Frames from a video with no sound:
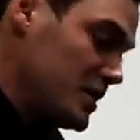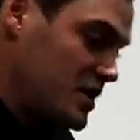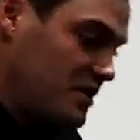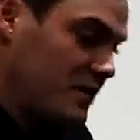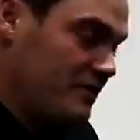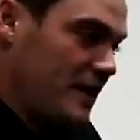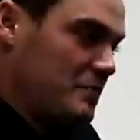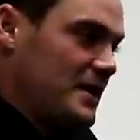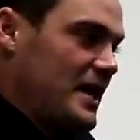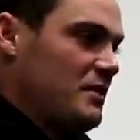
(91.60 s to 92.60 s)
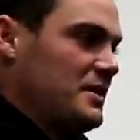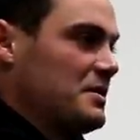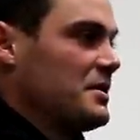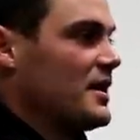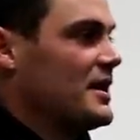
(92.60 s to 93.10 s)
she's my family now,
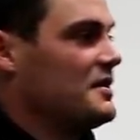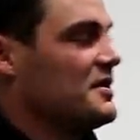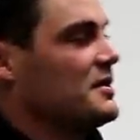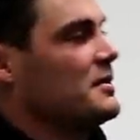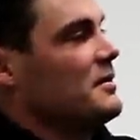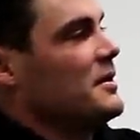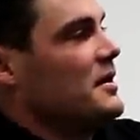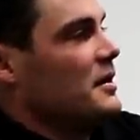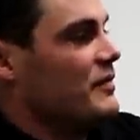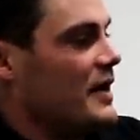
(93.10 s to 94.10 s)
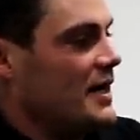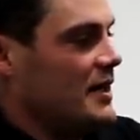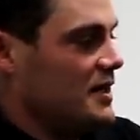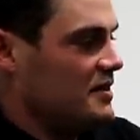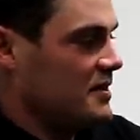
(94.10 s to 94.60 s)
and I guess for eight
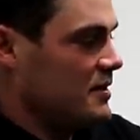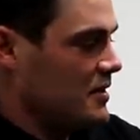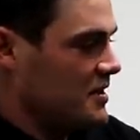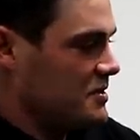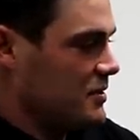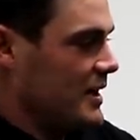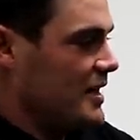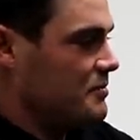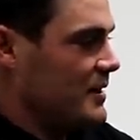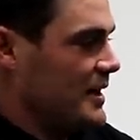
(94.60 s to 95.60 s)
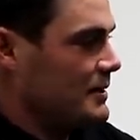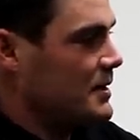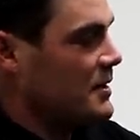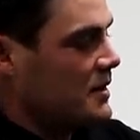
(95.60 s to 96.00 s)
years this joint has been.